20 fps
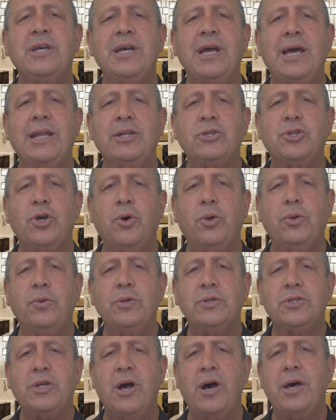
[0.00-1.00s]
and the total
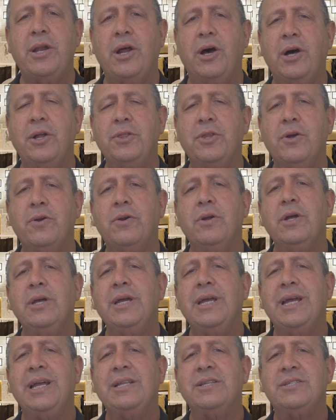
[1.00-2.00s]
has gone under
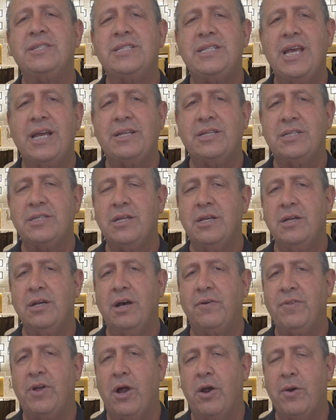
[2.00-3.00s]
in six
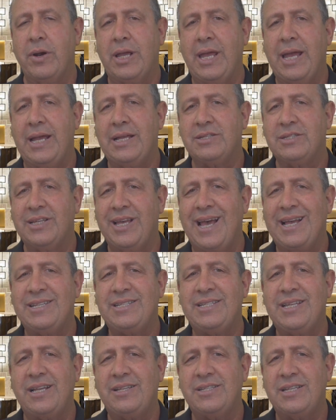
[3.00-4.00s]
of the Hurricanes'
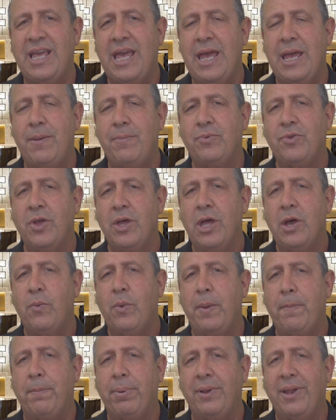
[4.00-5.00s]
last six games
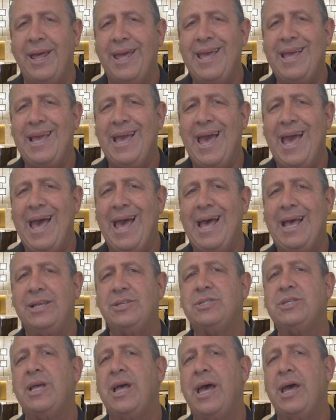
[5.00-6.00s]
when playing
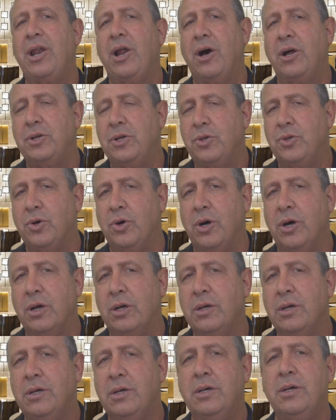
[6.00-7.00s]
as an underdog.